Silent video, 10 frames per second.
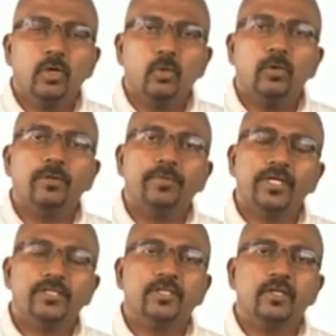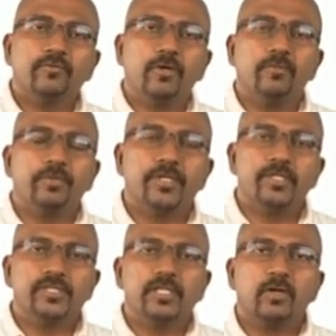overproduction of components
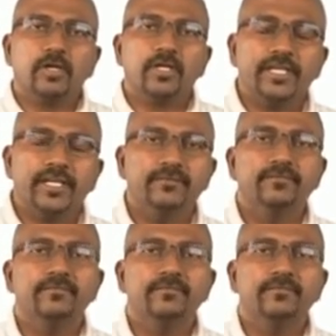which are not needed.